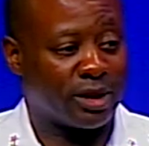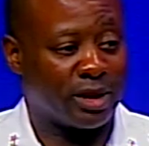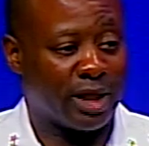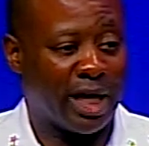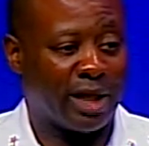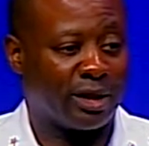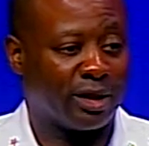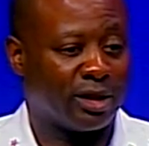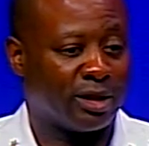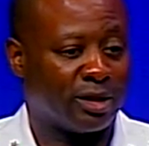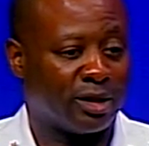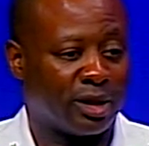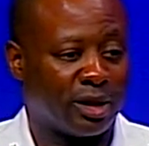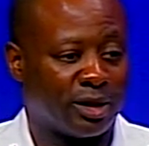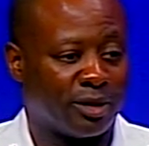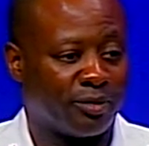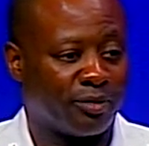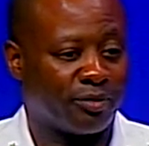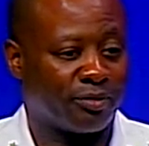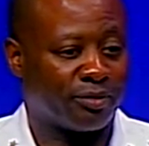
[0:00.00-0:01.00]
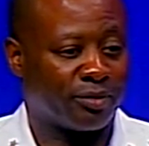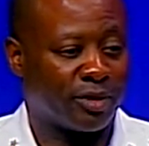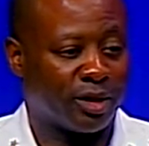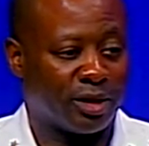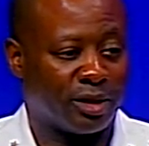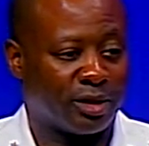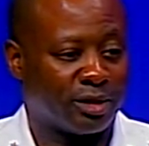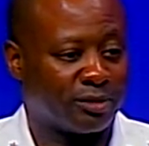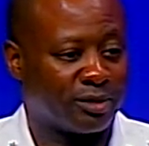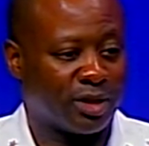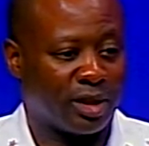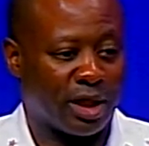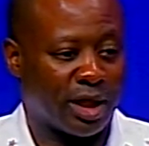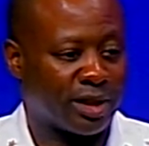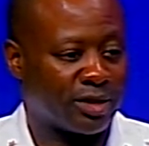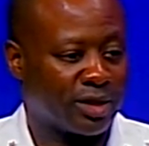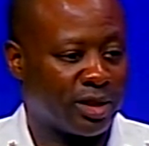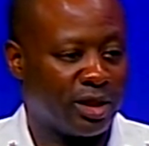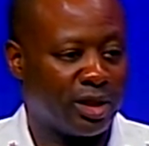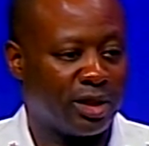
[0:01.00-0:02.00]
not like
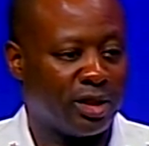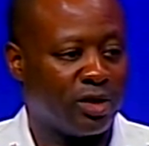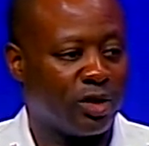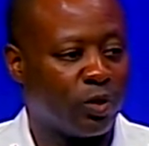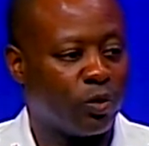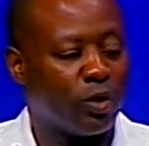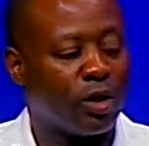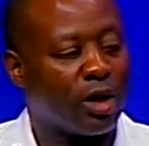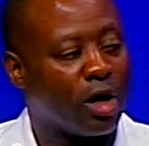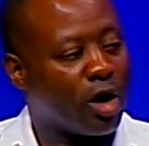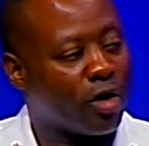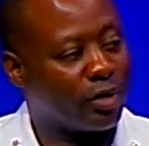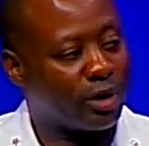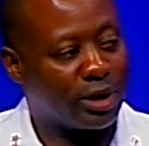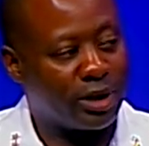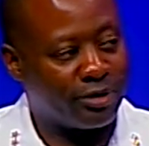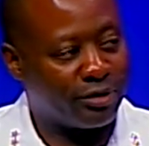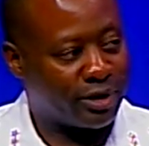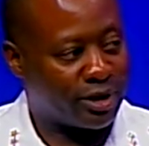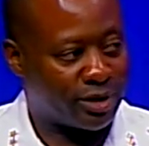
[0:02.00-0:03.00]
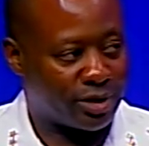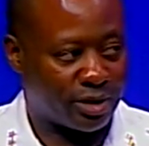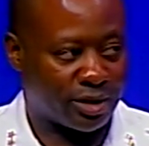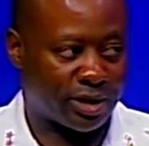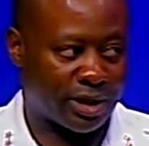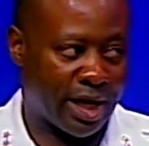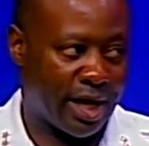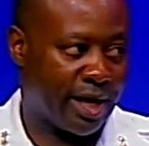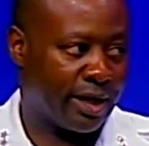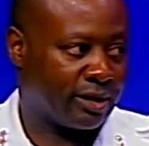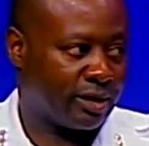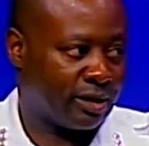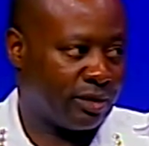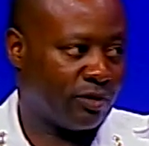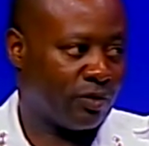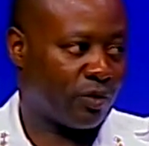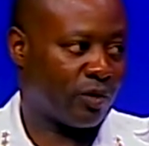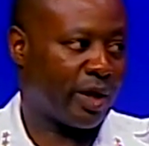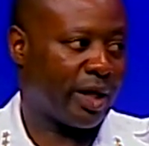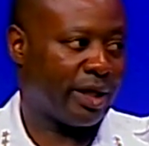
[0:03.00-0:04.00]
I said, we're already living in society
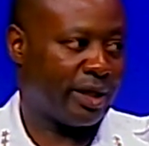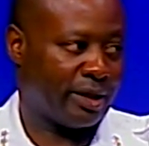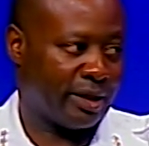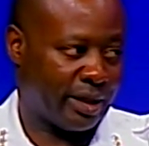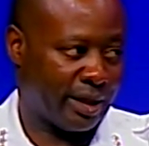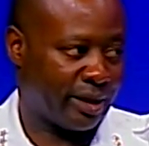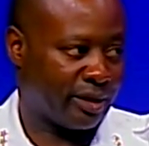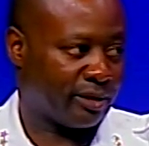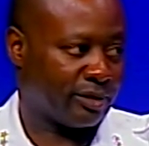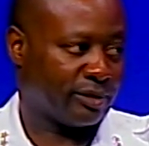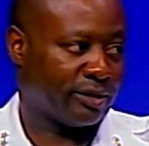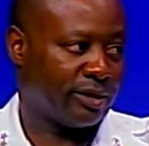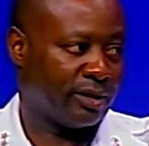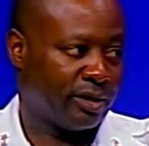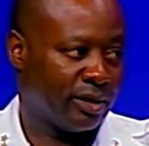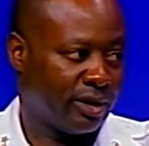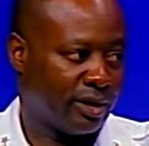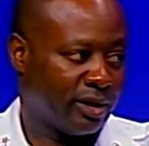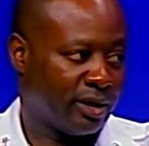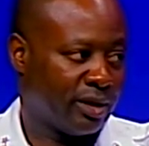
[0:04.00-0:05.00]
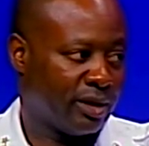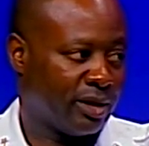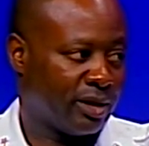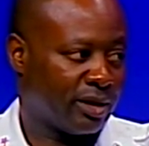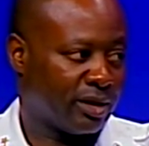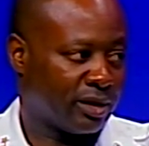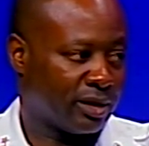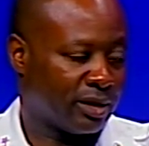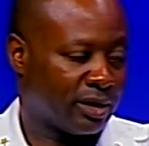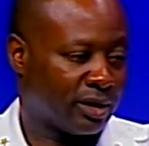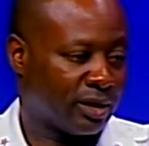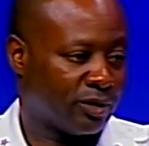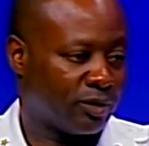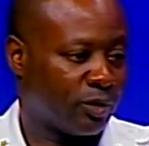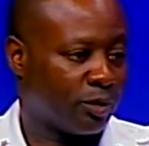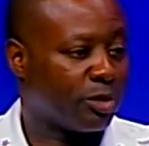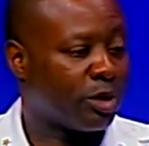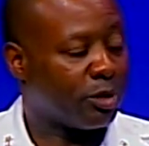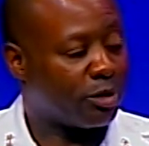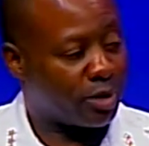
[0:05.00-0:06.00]
right now
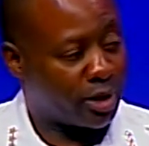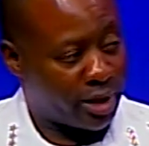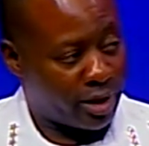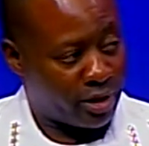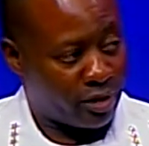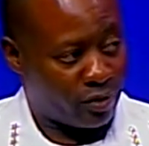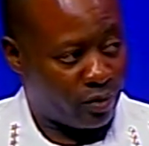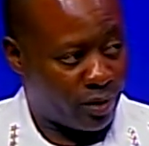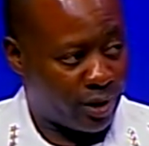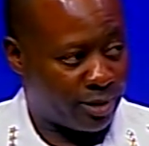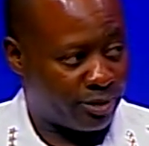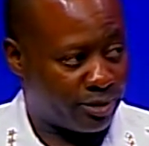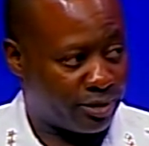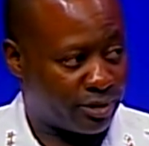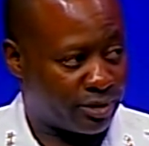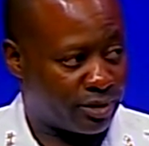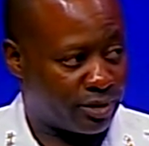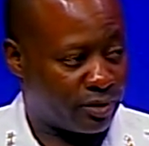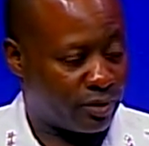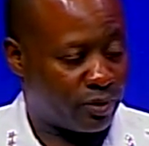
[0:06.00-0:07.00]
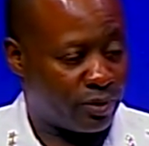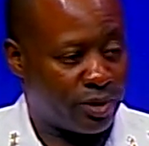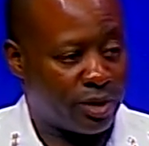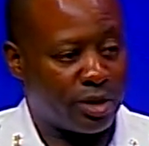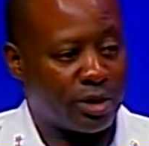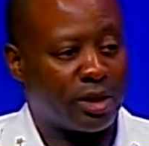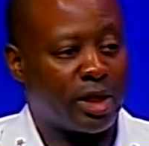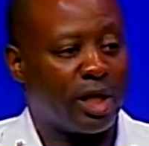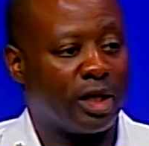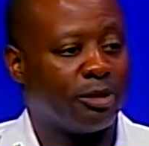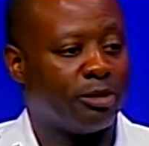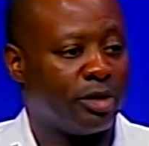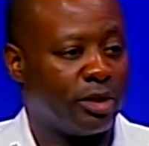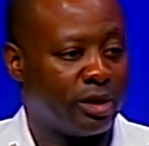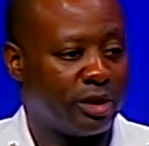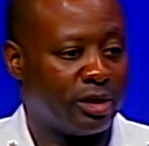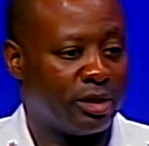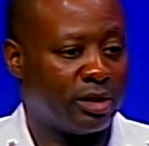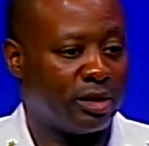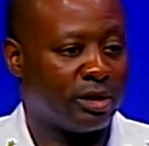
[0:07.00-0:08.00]
with people carrying weapons. We just got to
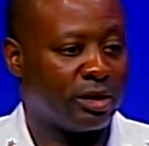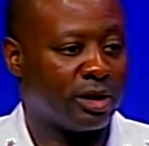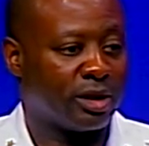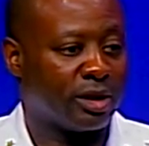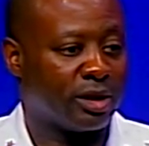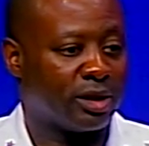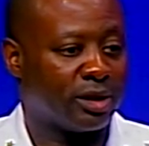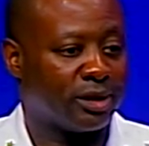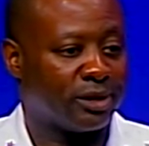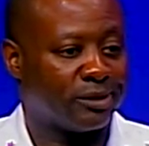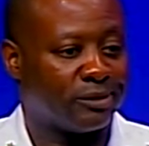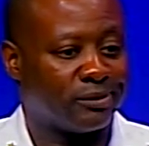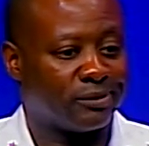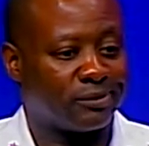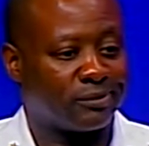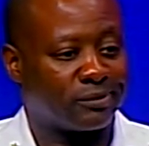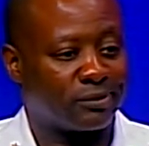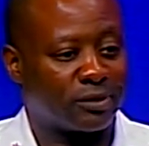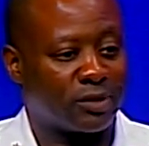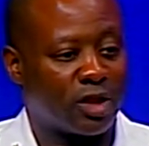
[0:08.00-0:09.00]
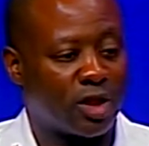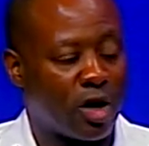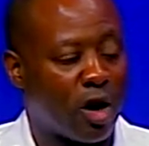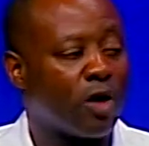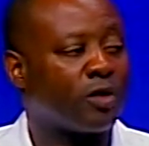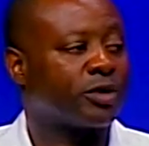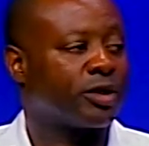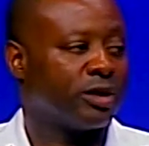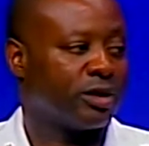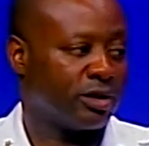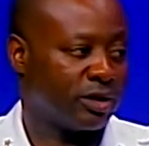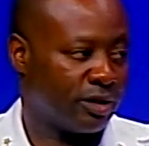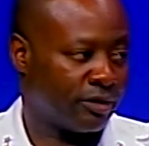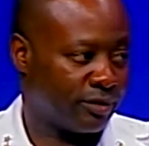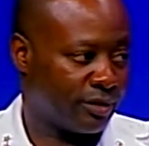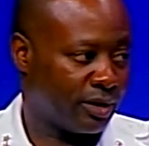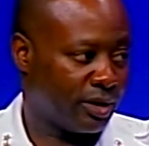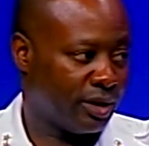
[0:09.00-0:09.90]
be cautious of it.